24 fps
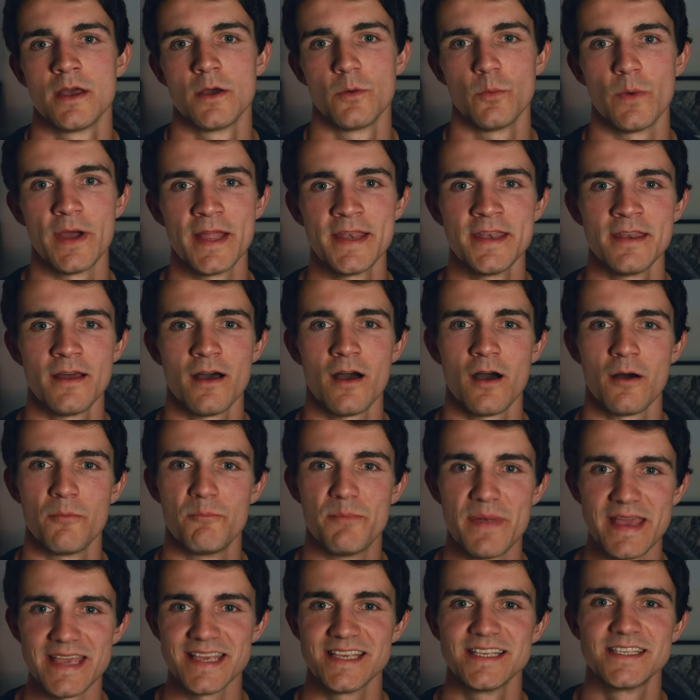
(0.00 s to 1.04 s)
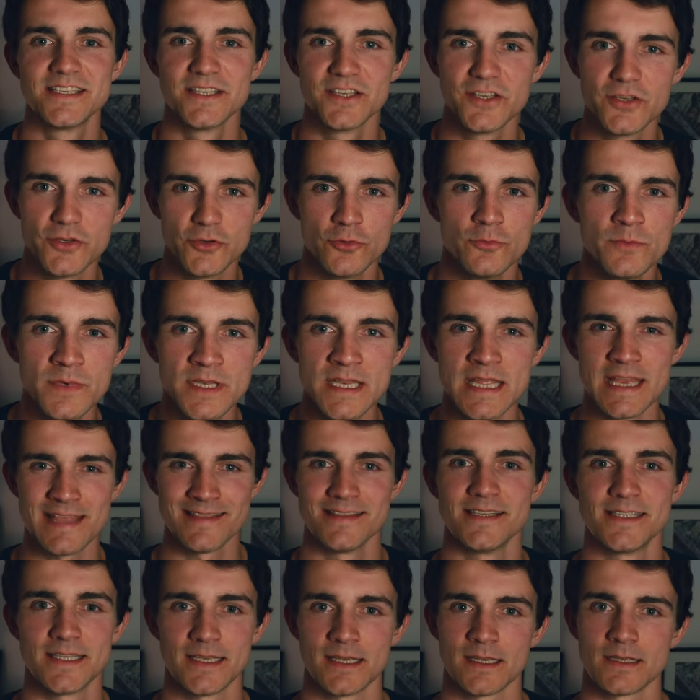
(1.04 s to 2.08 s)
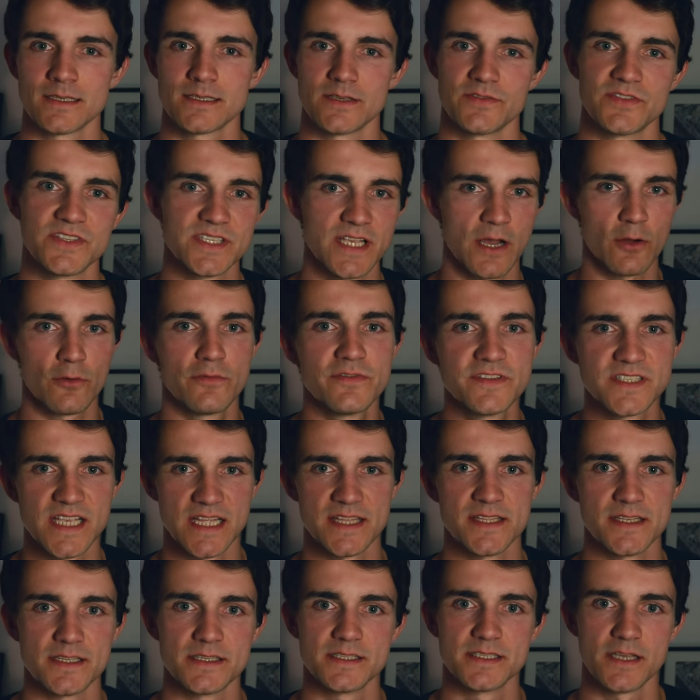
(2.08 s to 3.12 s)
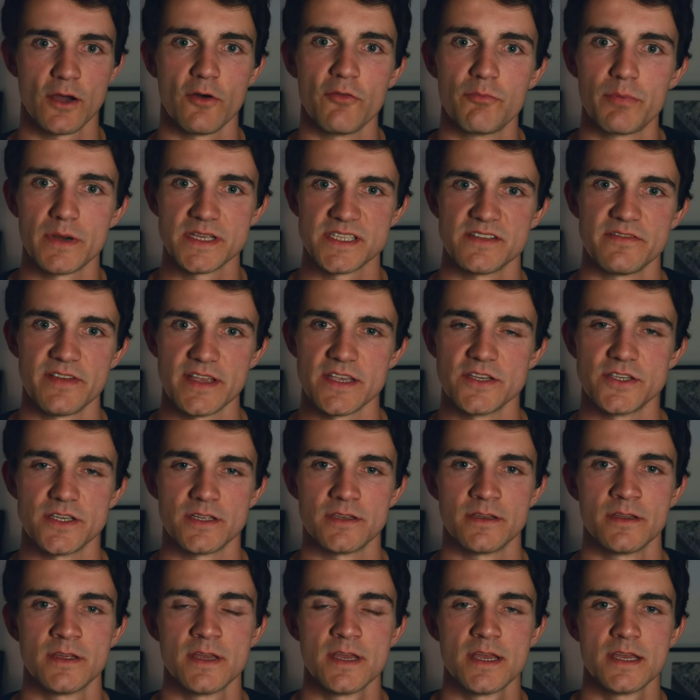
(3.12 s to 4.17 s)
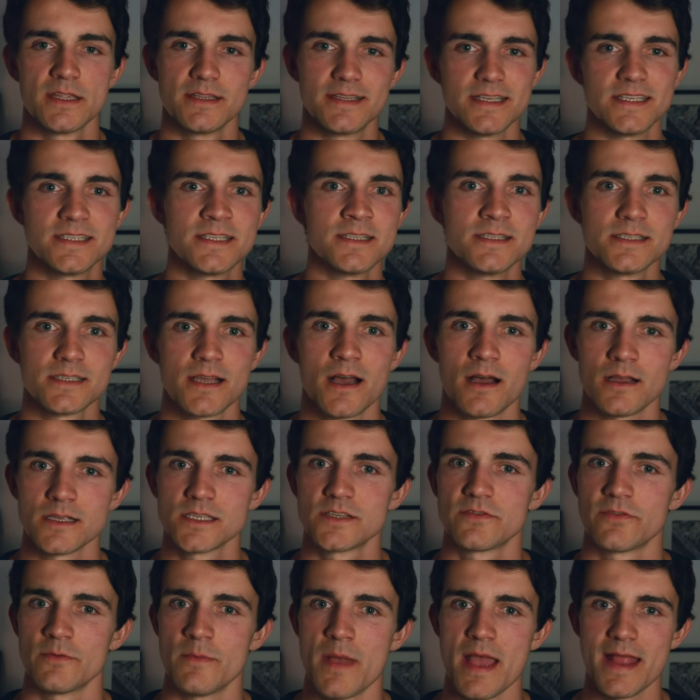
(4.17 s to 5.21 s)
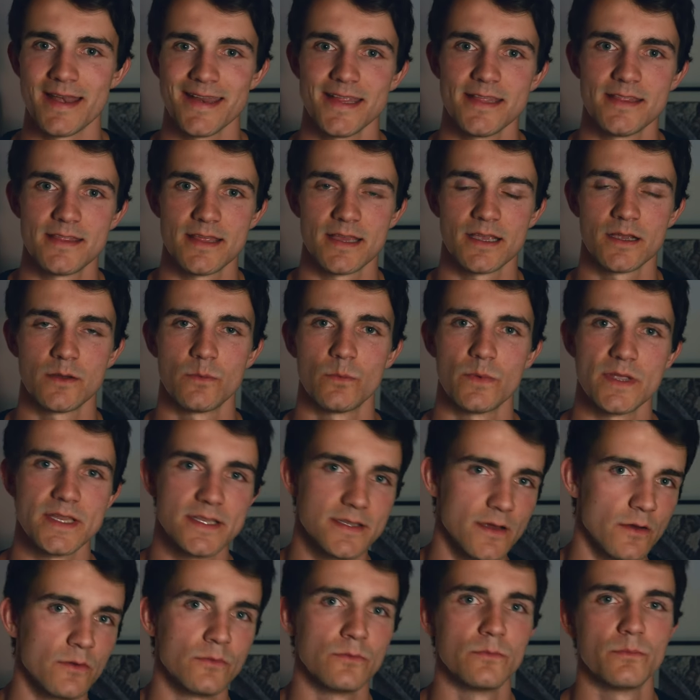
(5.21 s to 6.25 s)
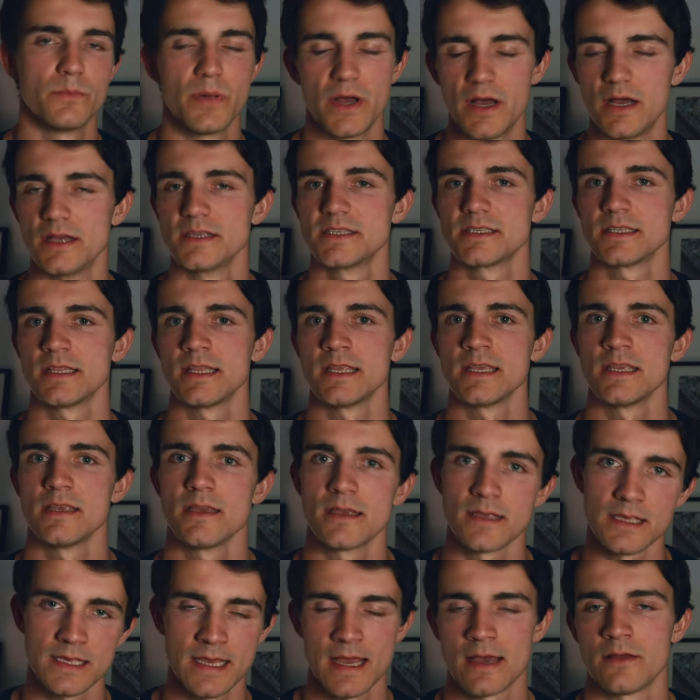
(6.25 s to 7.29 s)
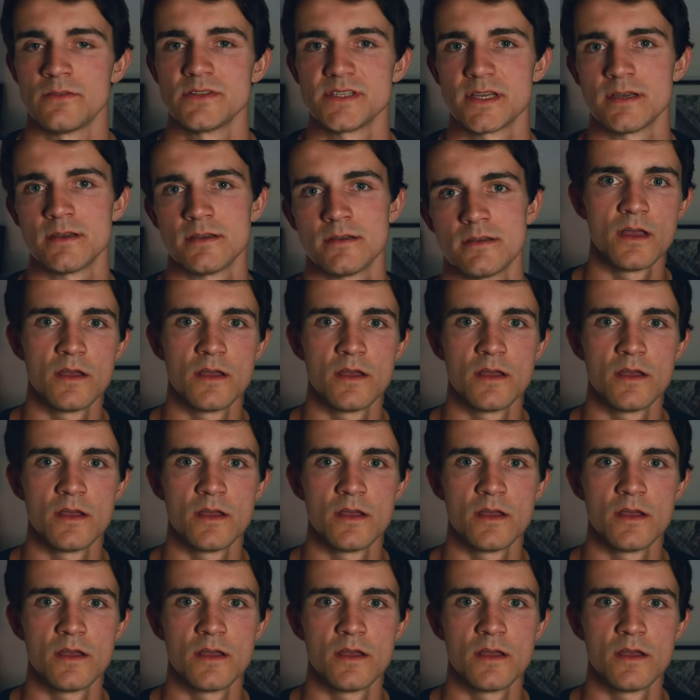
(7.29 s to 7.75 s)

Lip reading: when our base human instincts of self-centered self-preservation distance us from anything we don't personally encounter.